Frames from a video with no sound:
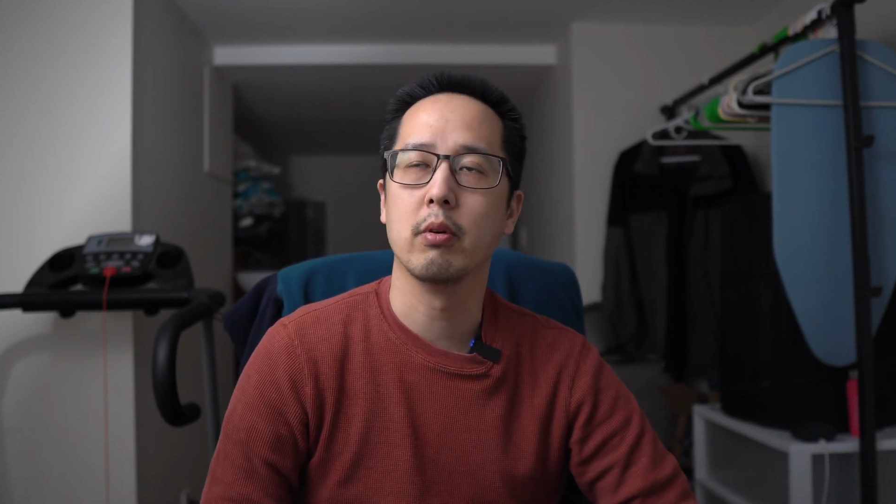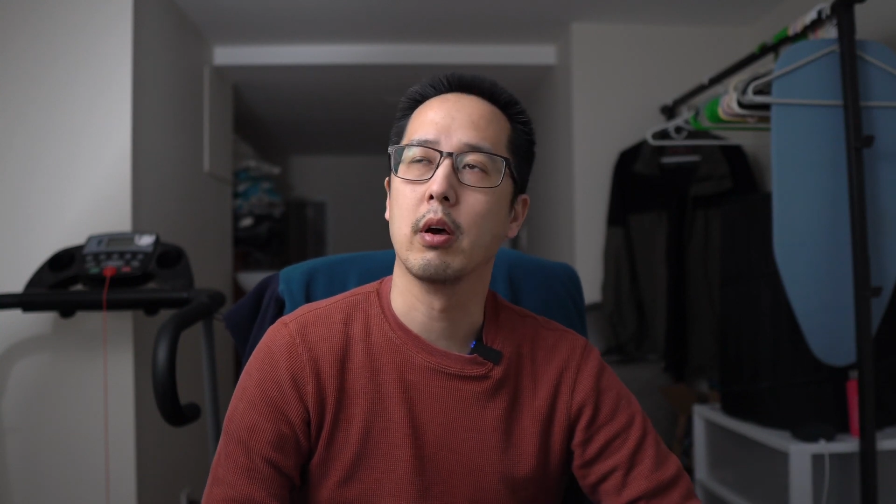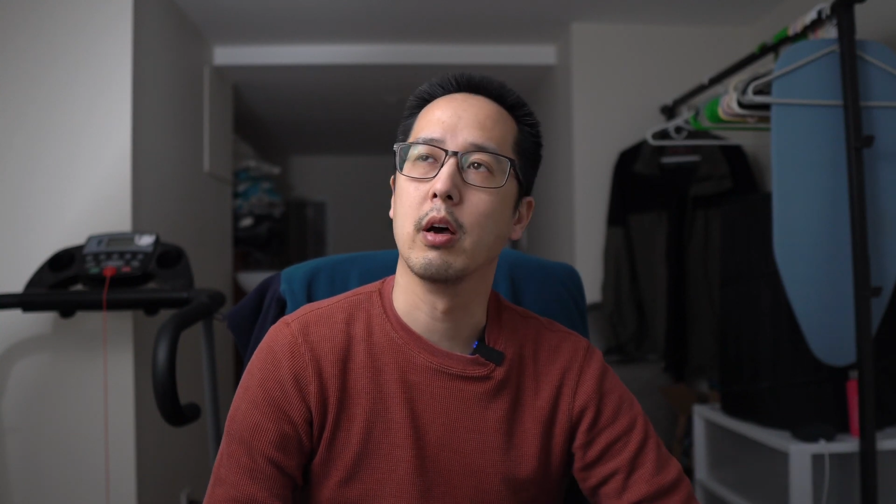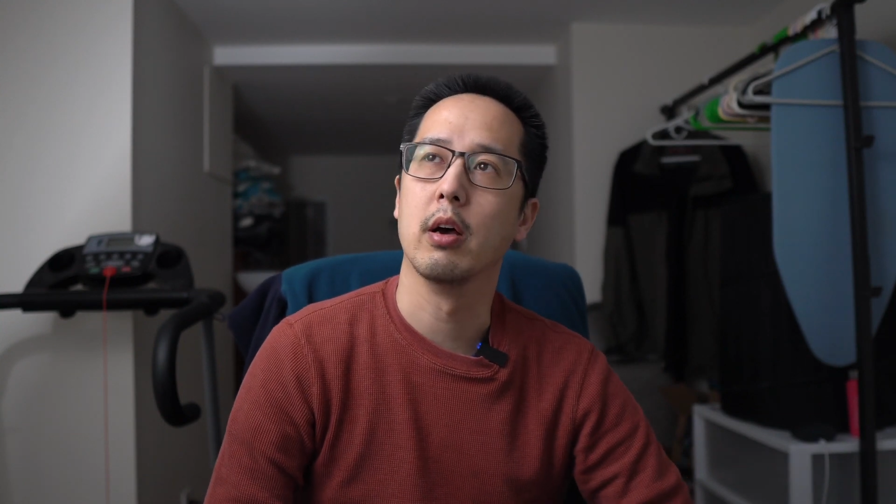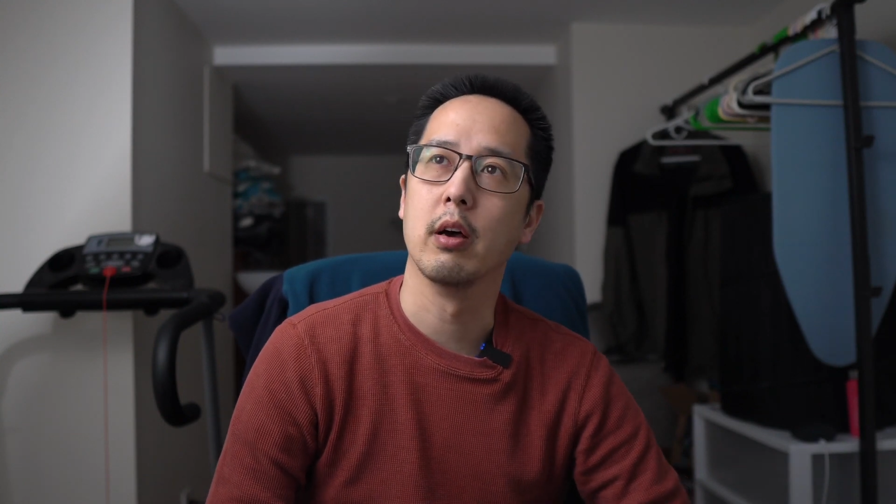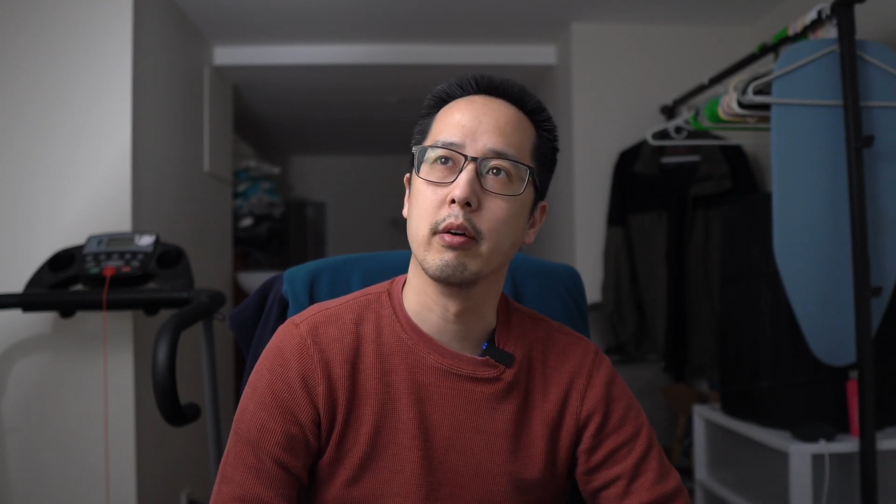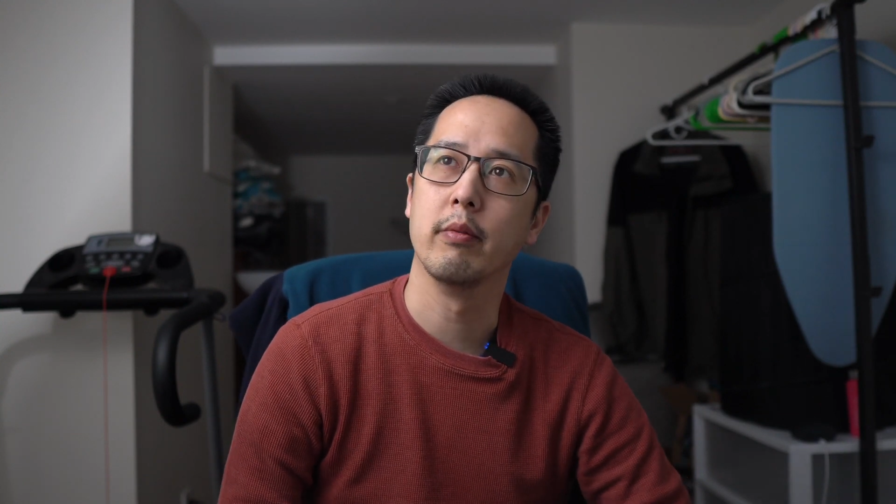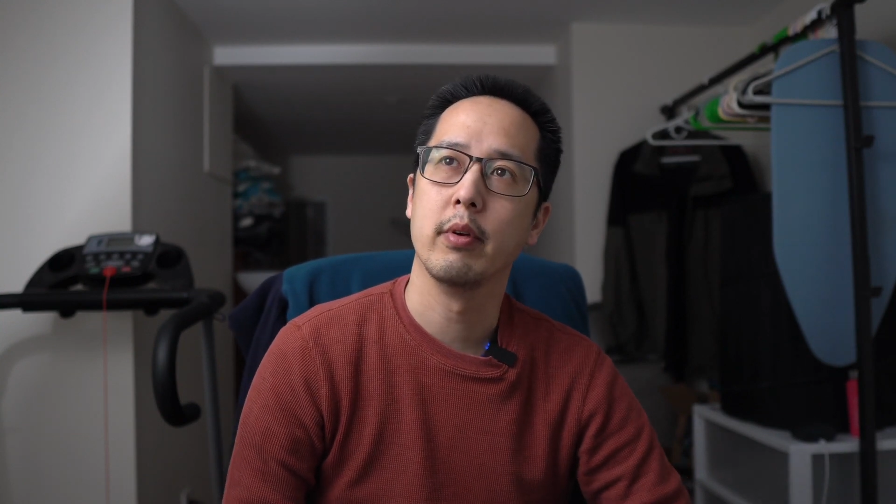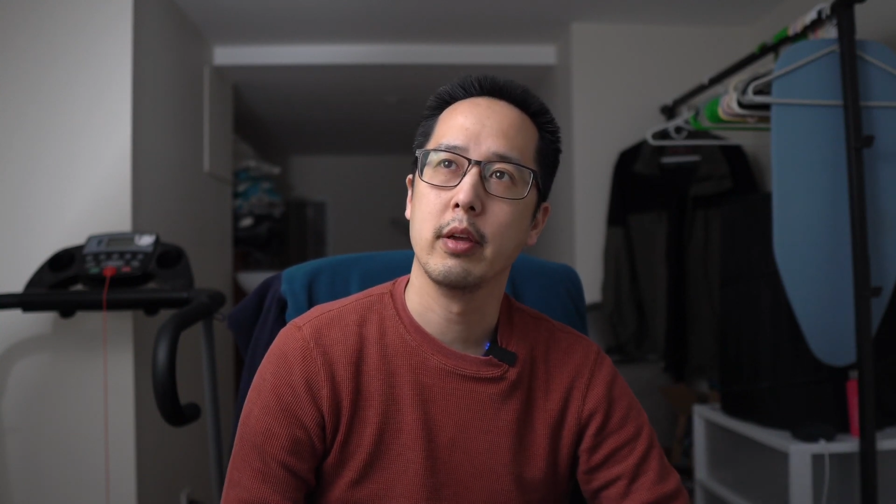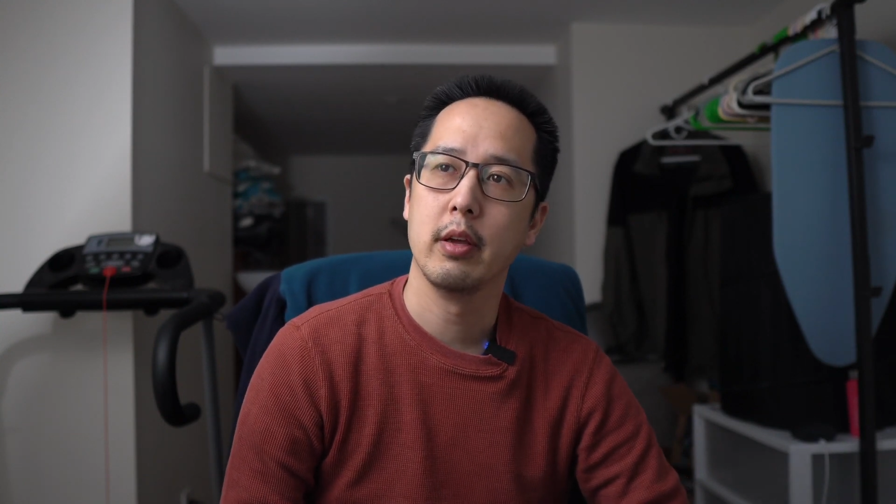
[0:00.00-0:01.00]

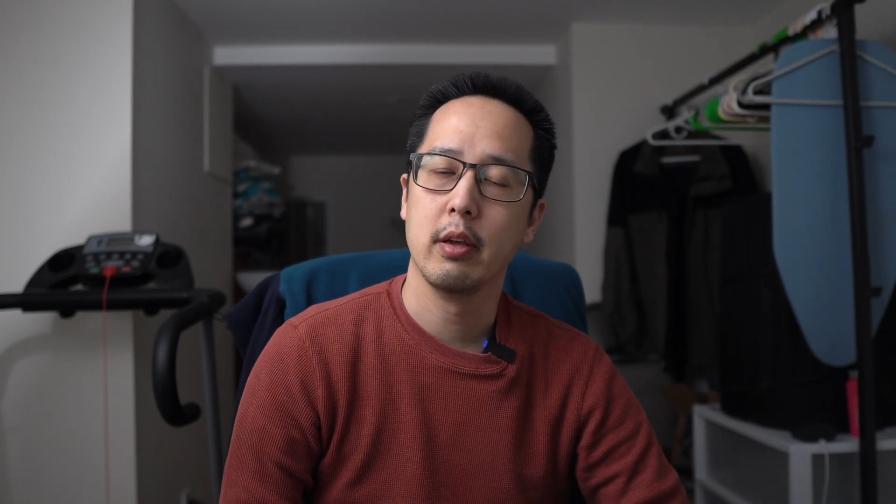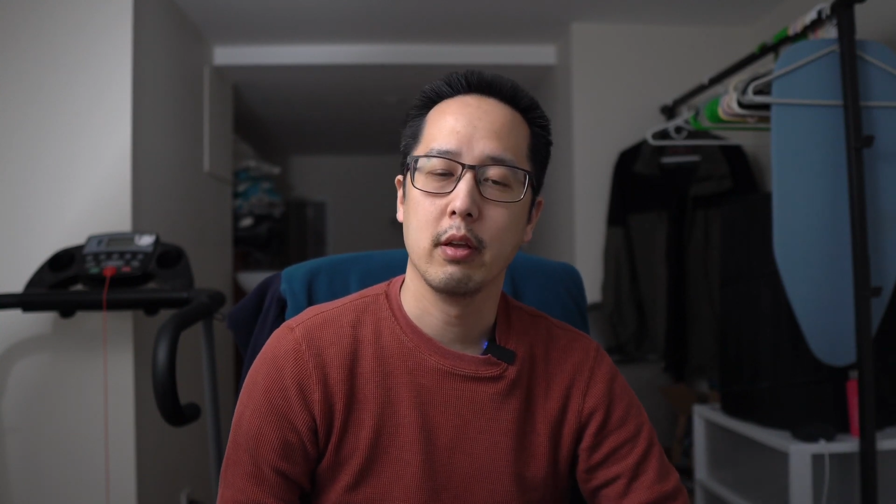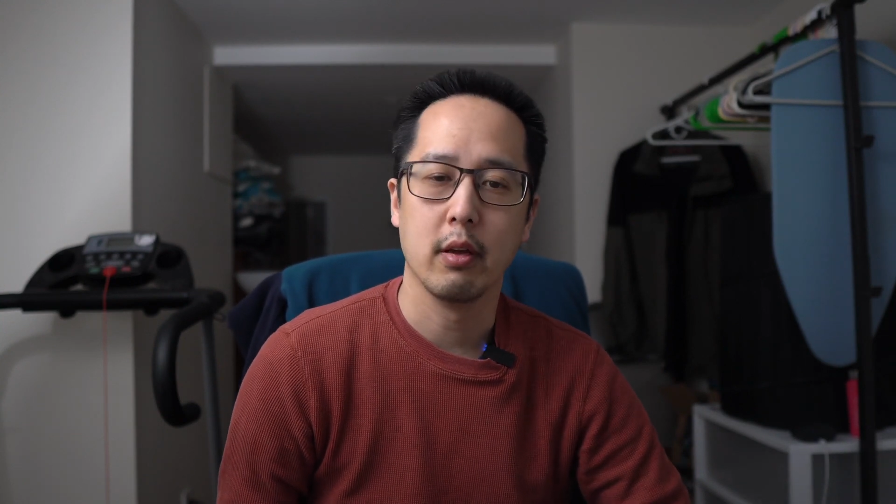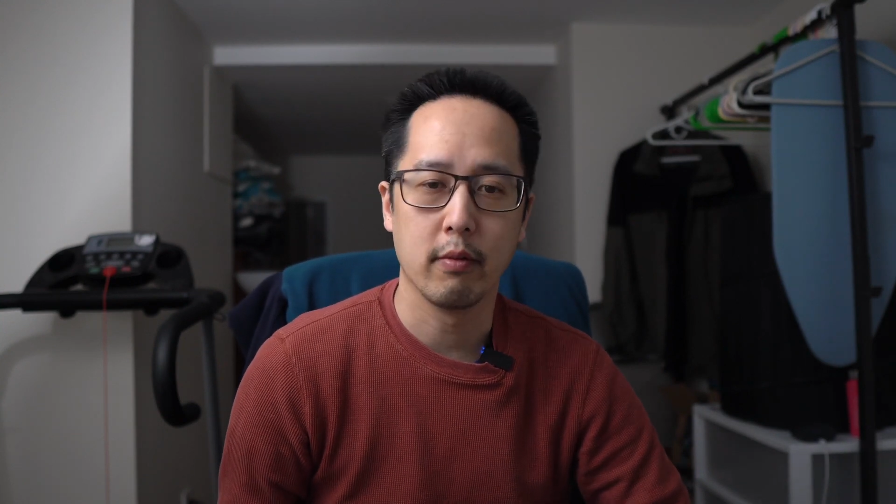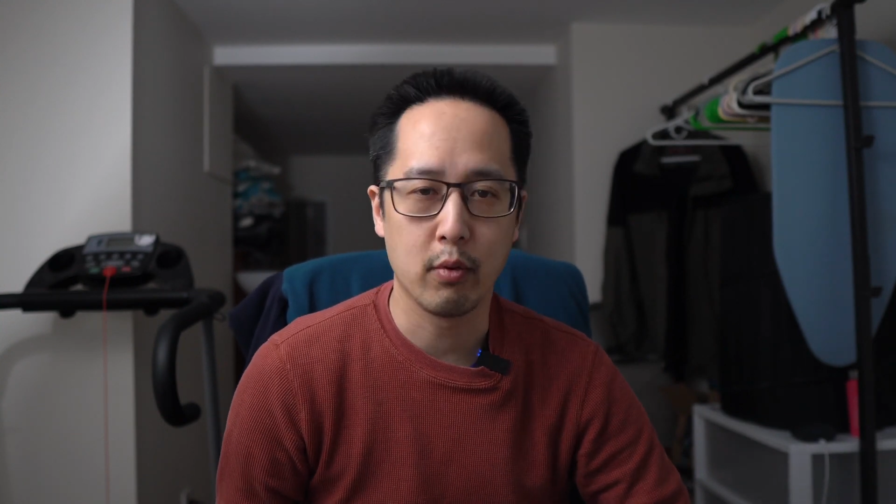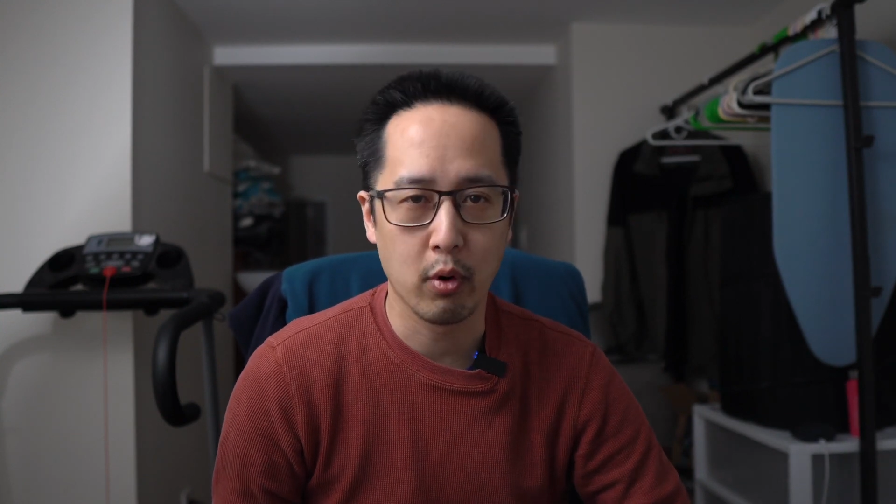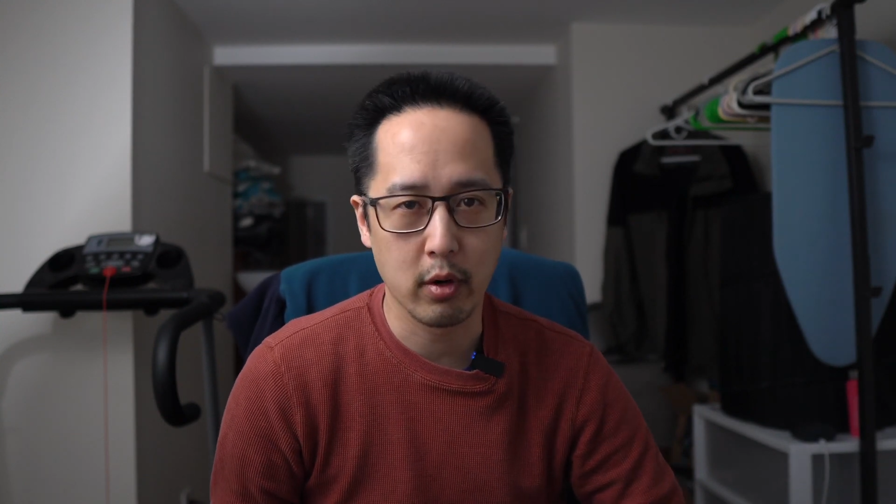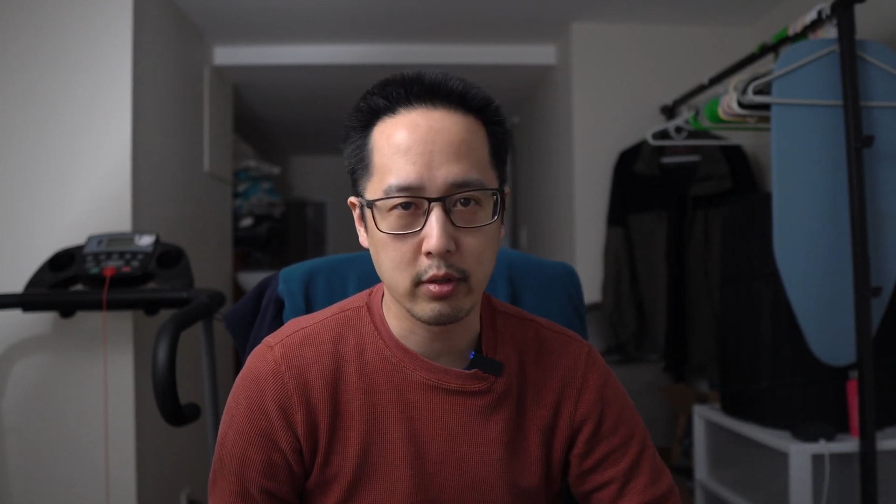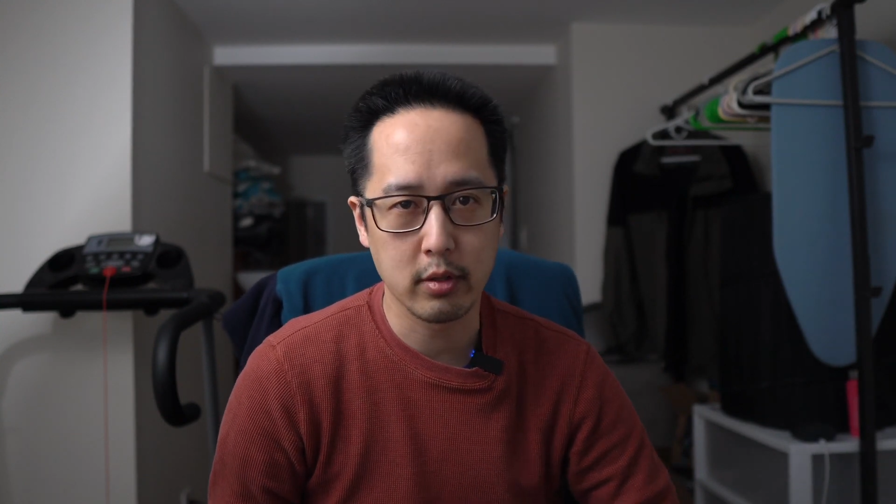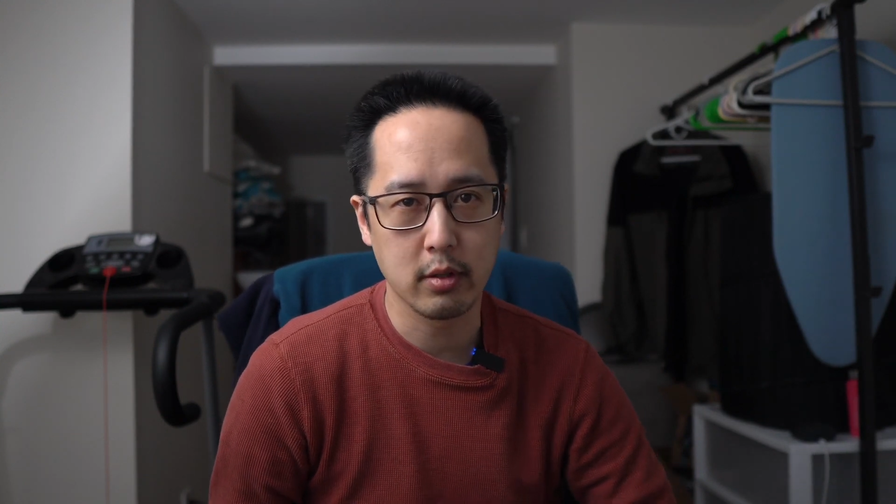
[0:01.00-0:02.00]
of
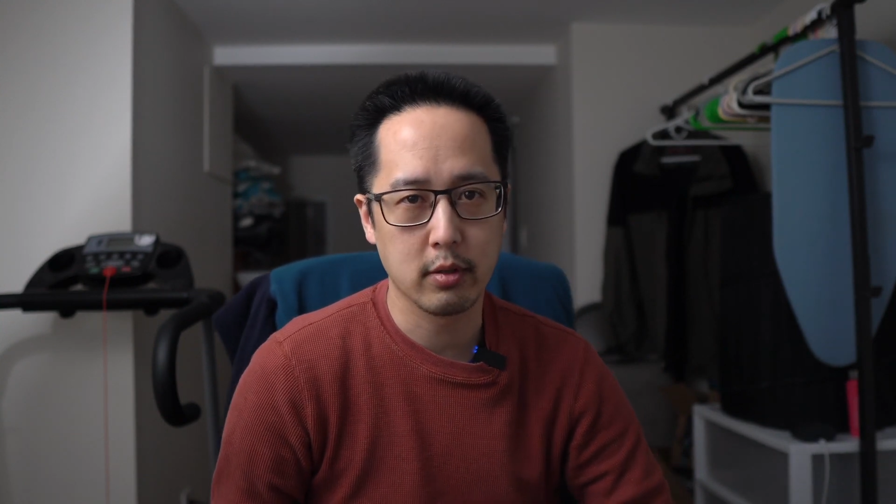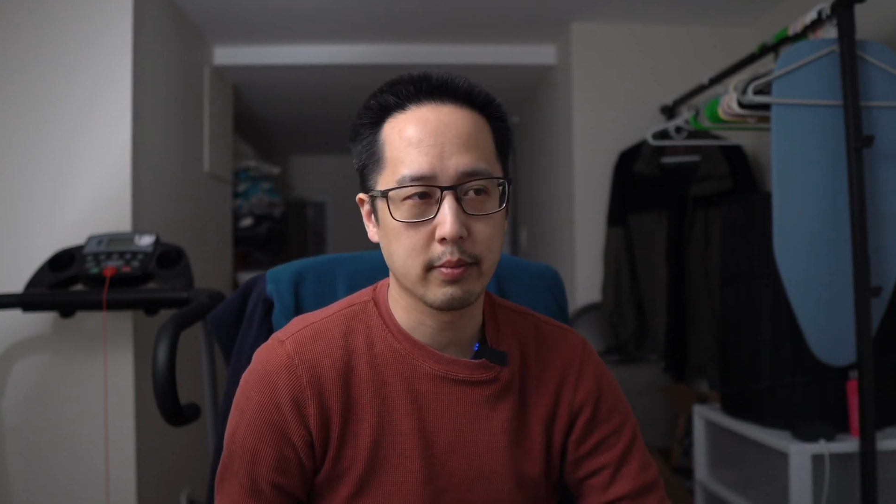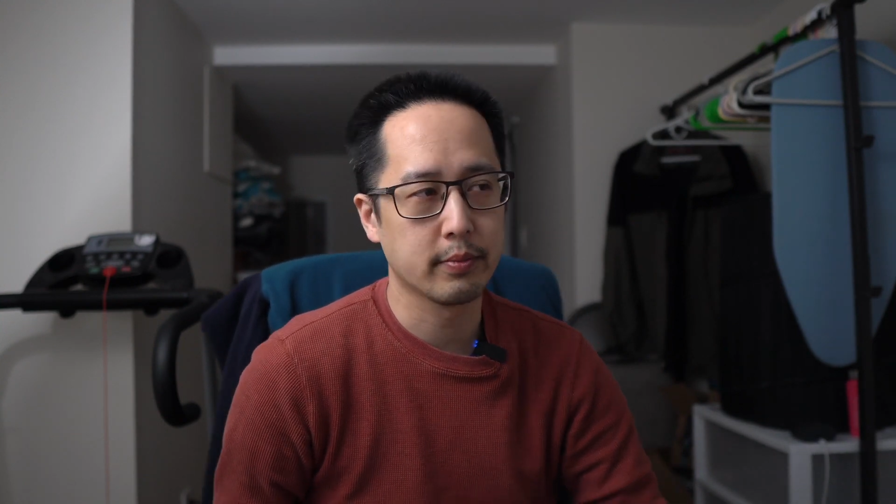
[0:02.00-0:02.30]
course,